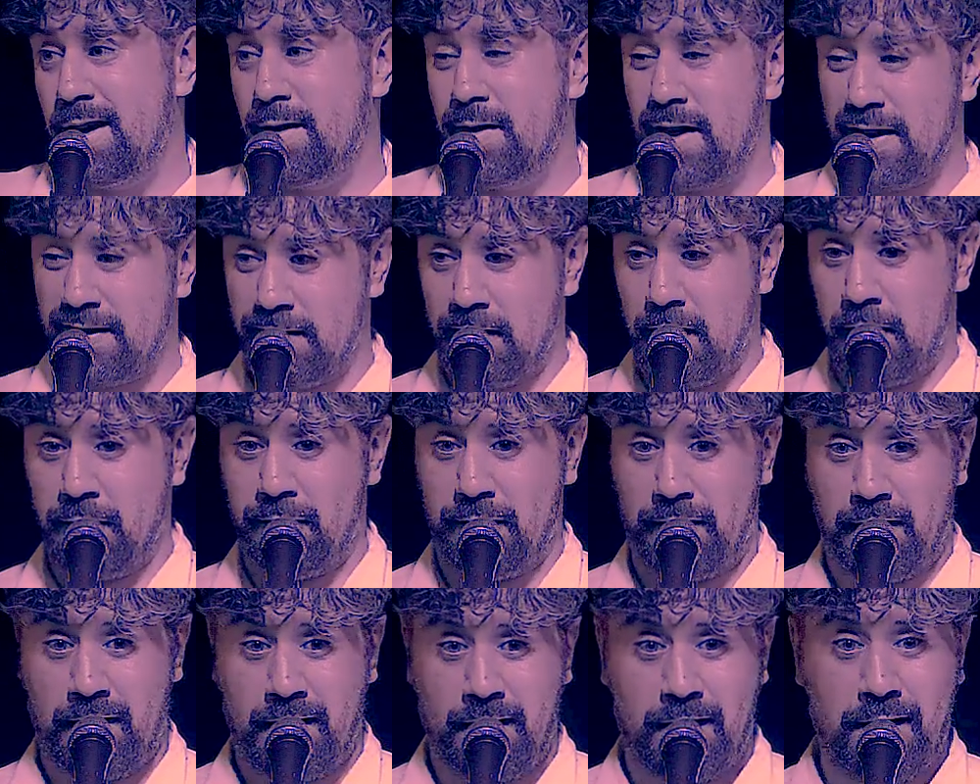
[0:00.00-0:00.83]
That's
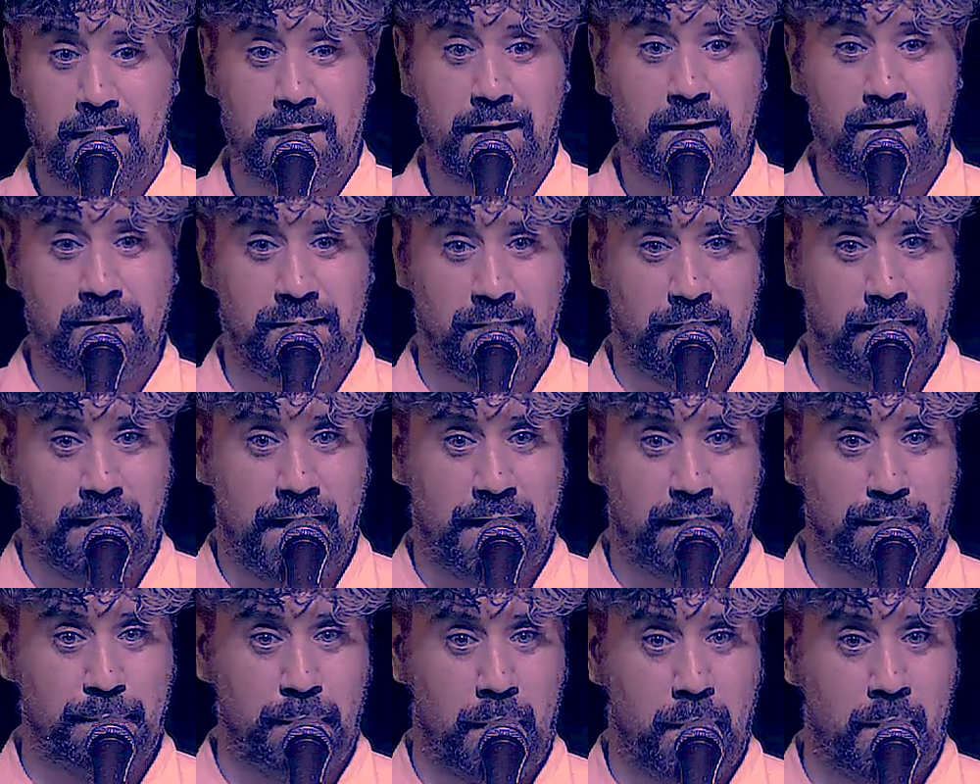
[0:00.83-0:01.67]
enough of that. To the
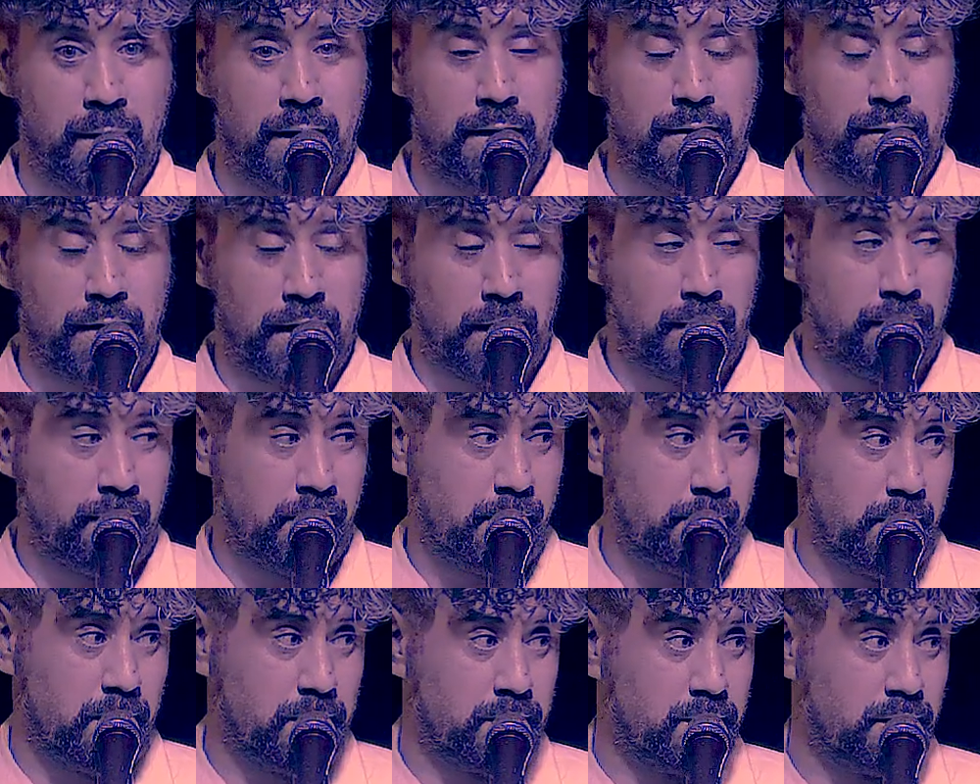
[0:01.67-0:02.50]
next poet, thank you
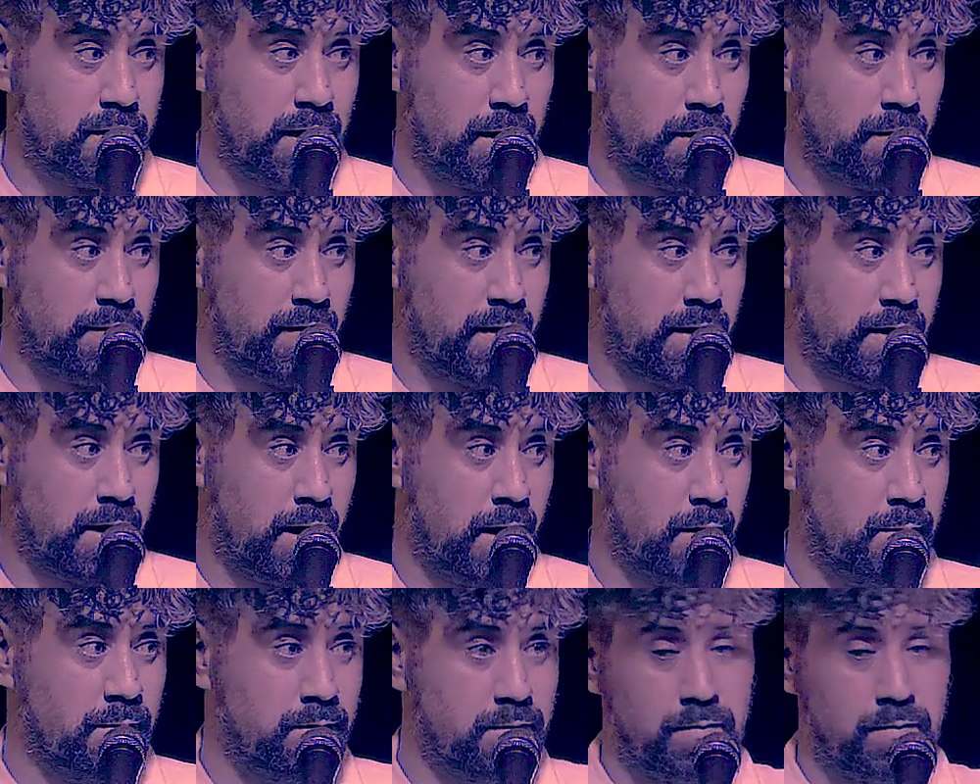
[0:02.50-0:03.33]
very much. Faria.